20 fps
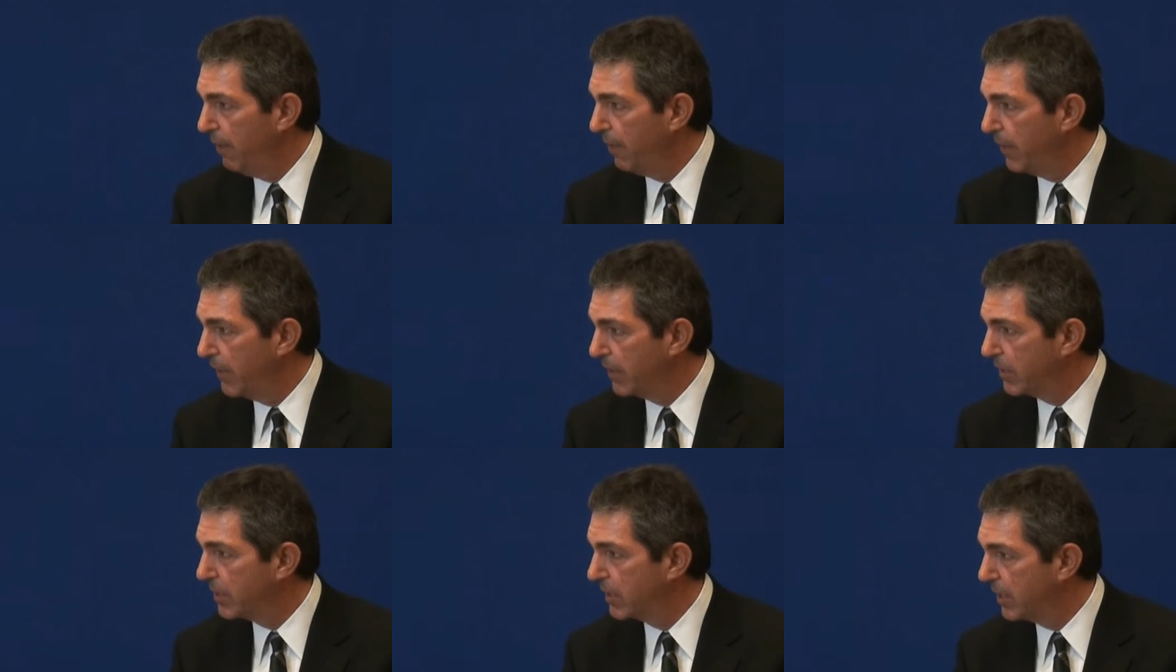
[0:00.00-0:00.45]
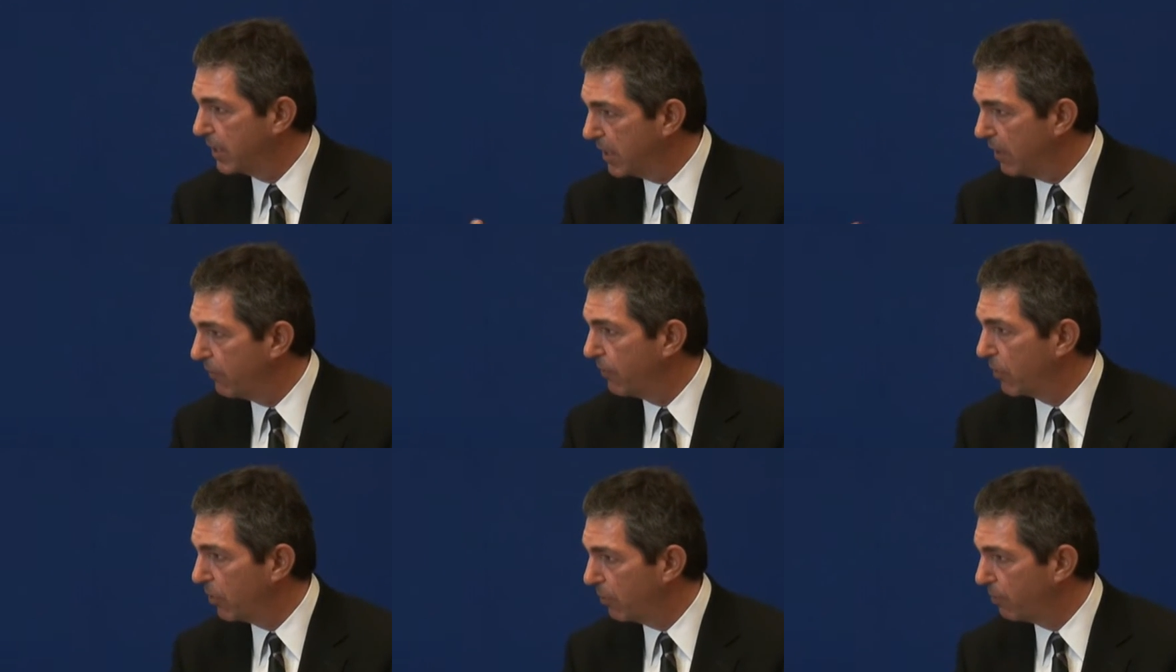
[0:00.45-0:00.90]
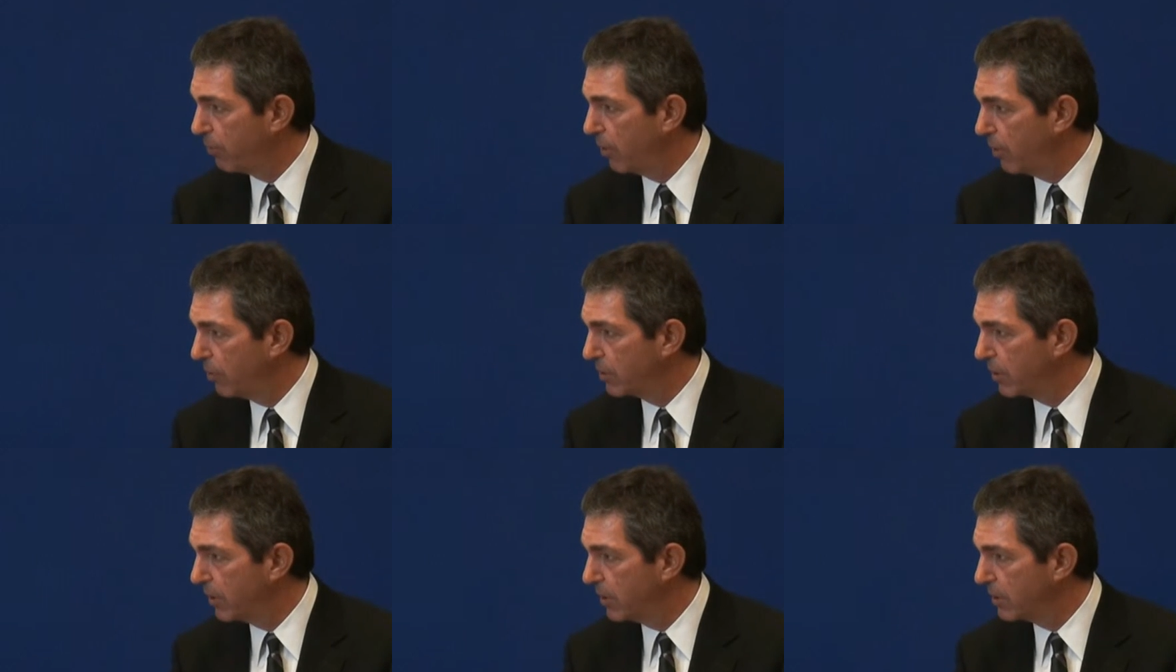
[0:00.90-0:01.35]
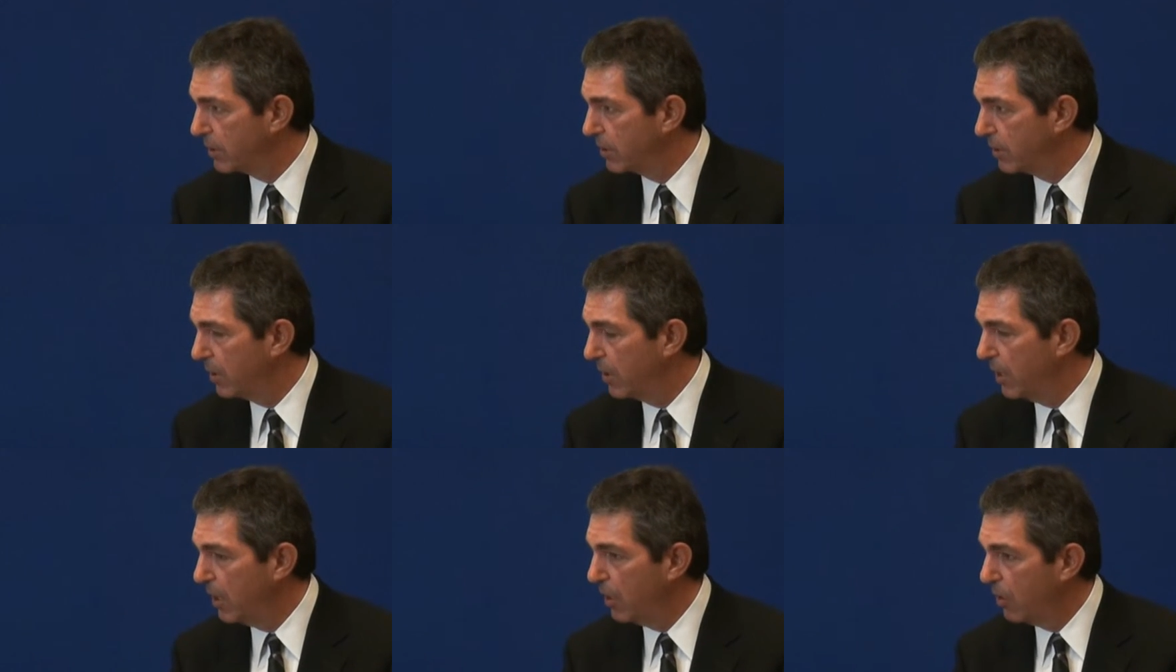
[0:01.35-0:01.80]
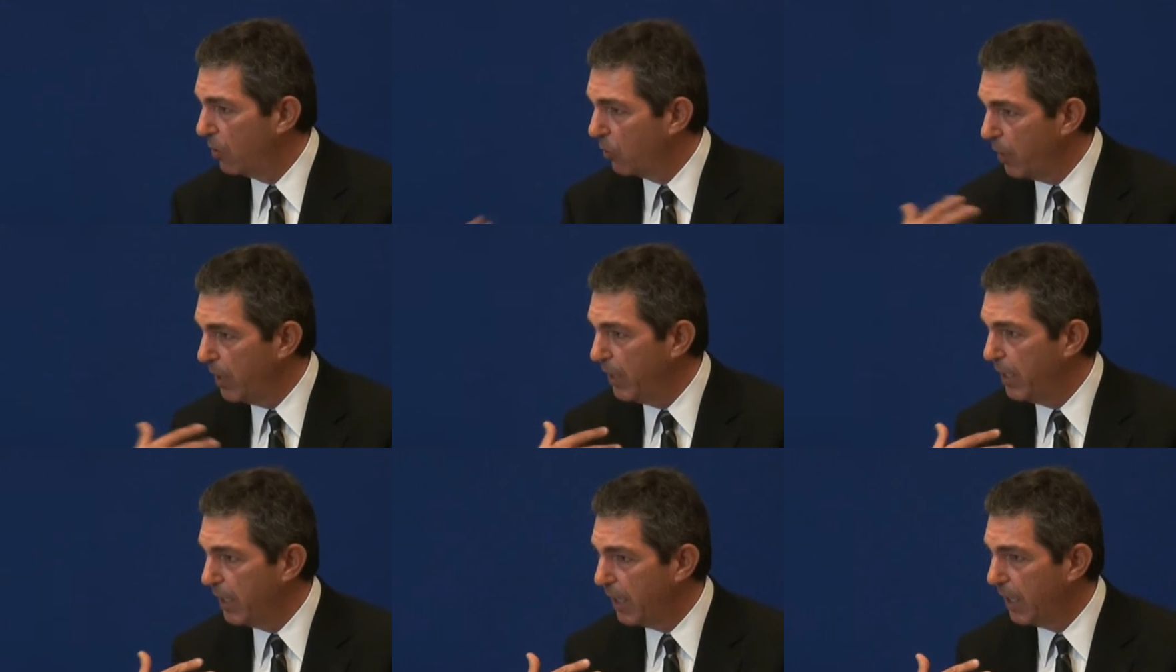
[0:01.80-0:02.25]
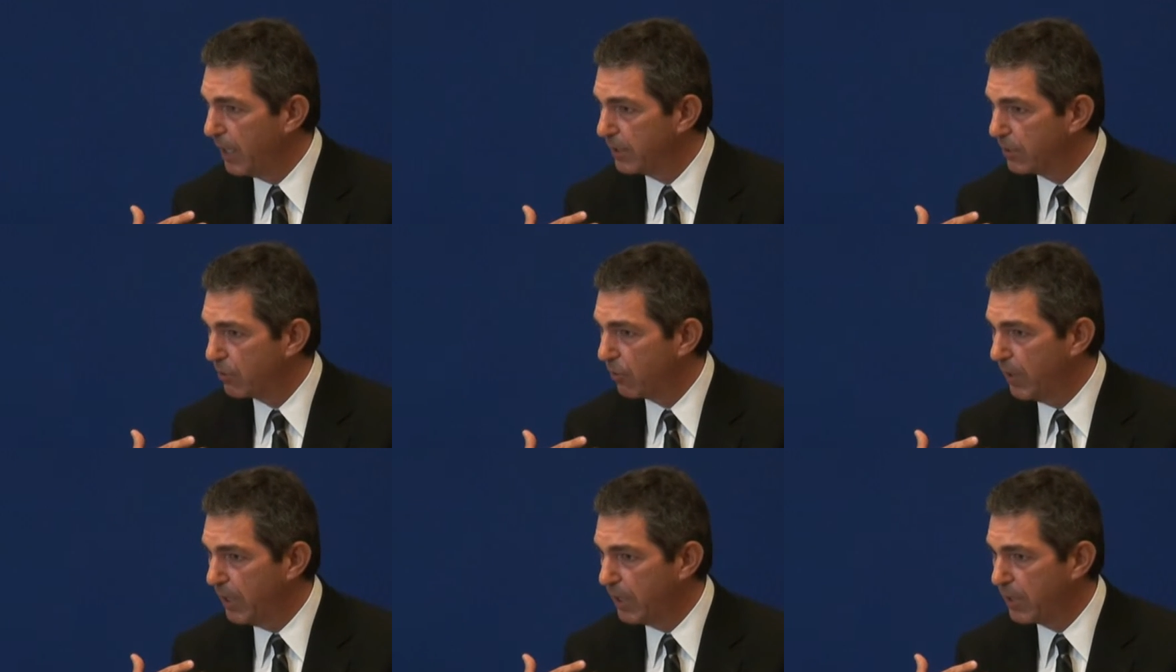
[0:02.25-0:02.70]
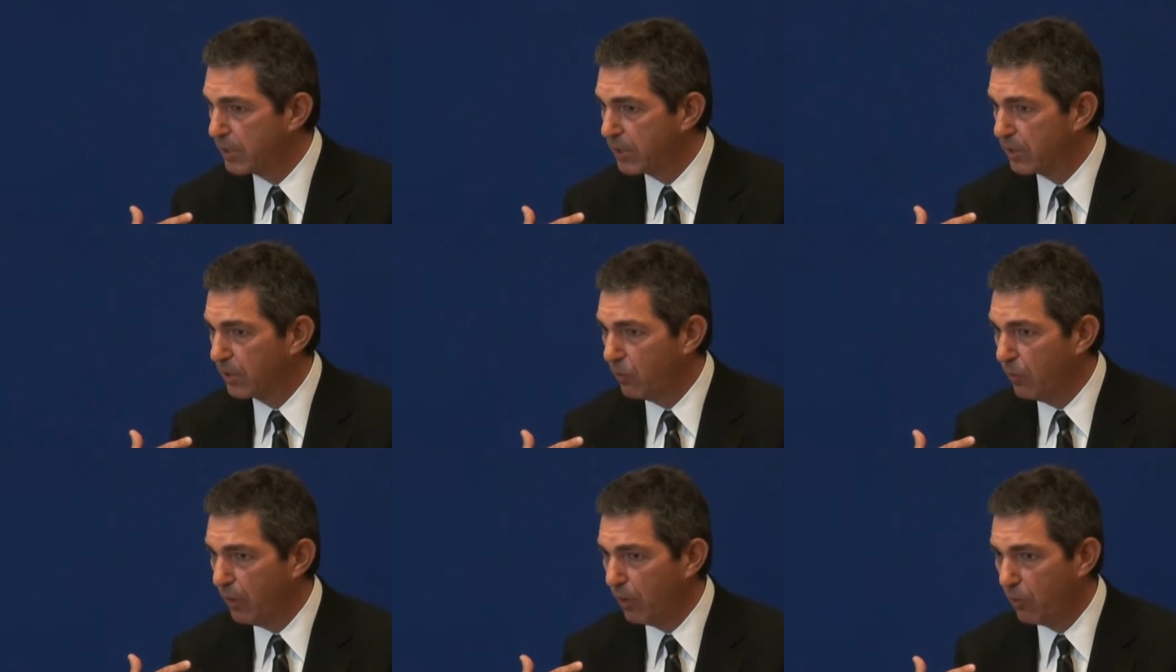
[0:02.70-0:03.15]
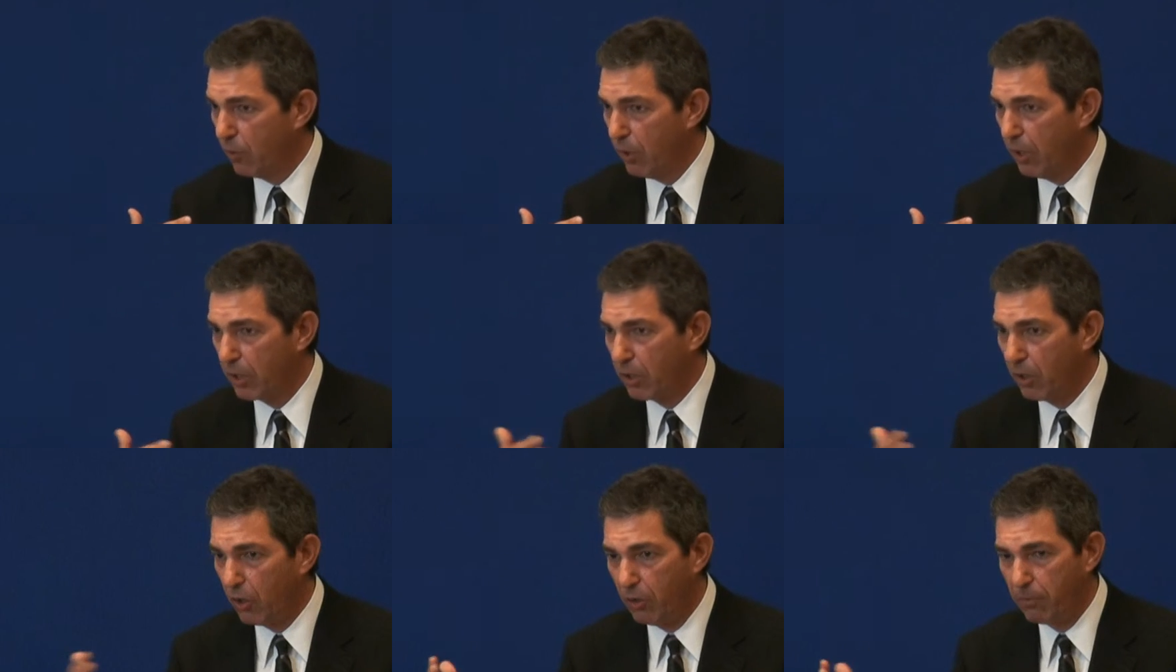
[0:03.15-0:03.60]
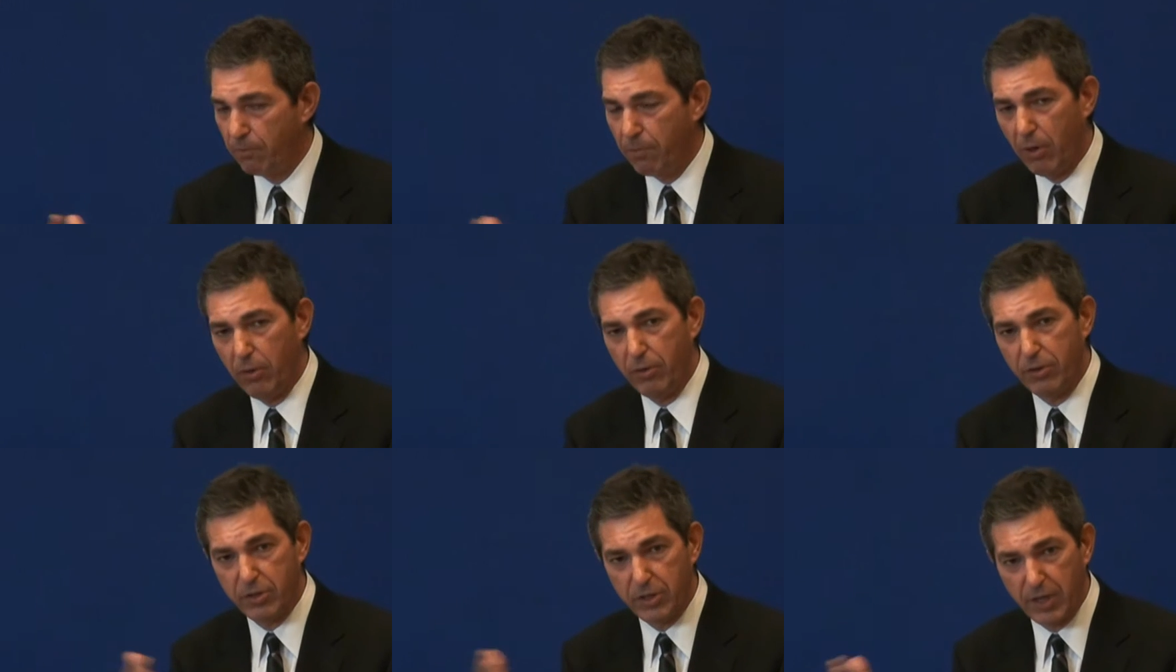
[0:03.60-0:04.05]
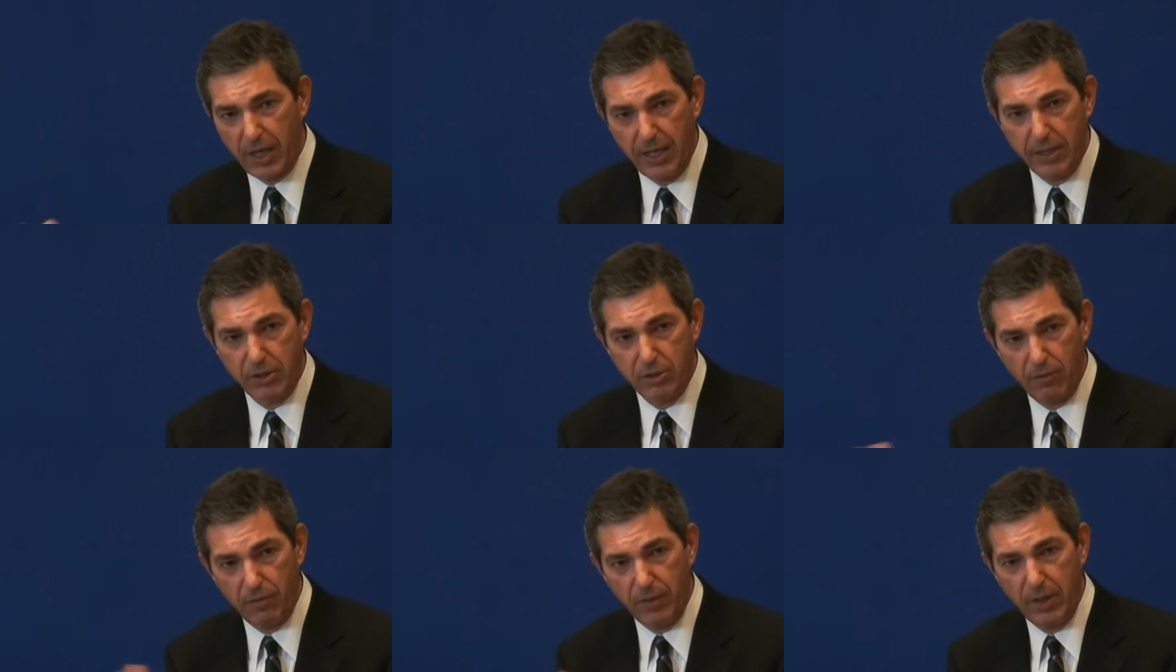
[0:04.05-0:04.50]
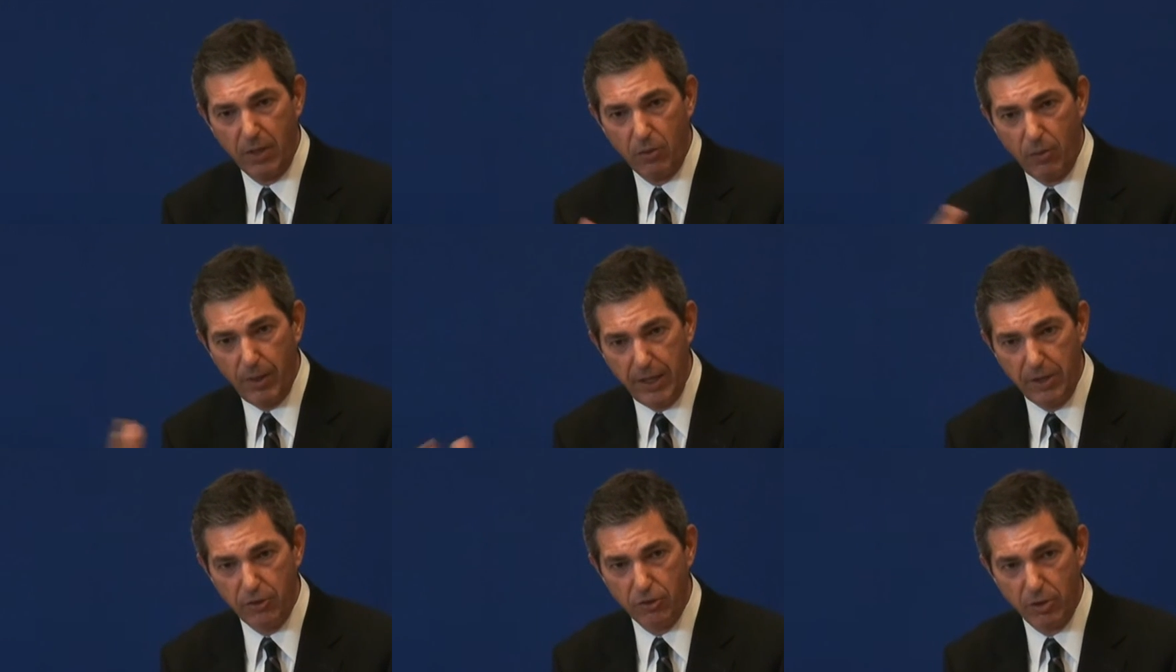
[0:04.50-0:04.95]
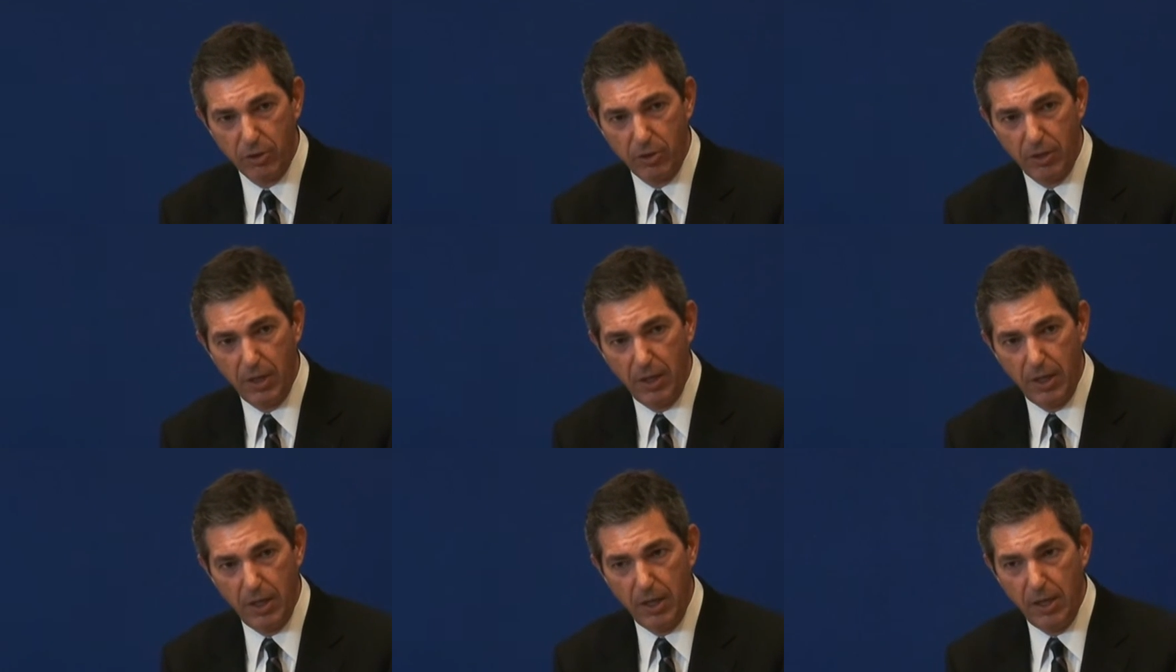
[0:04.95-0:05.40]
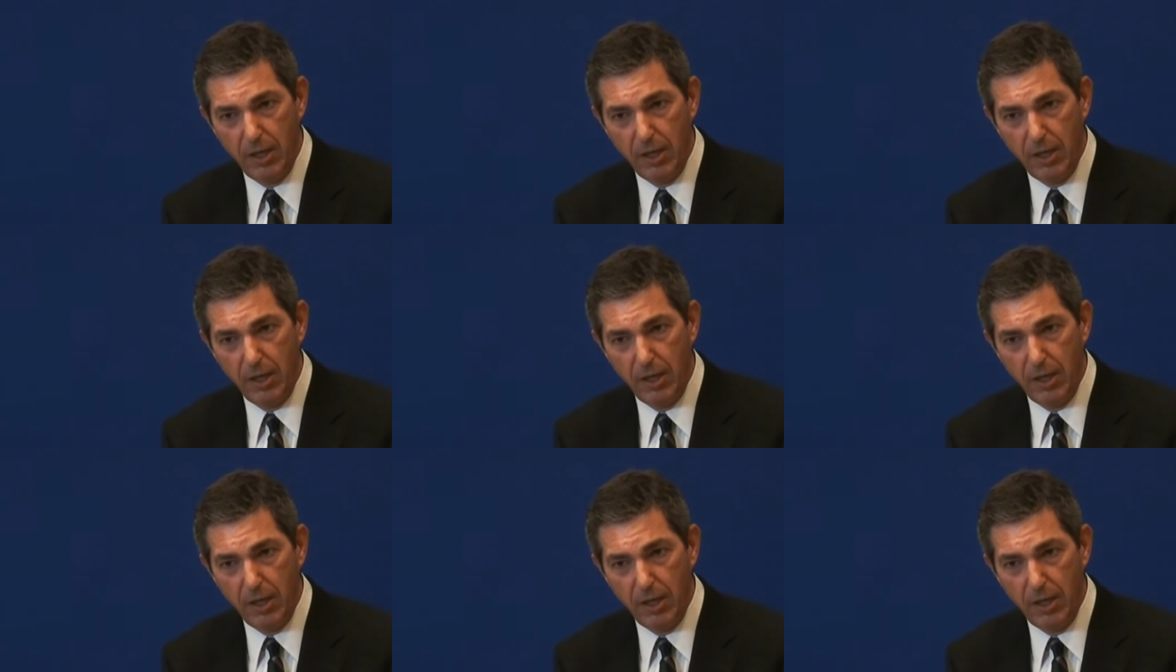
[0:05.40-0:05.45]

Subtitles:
This is a difficult process. We as Greeks will work on both sides of the equation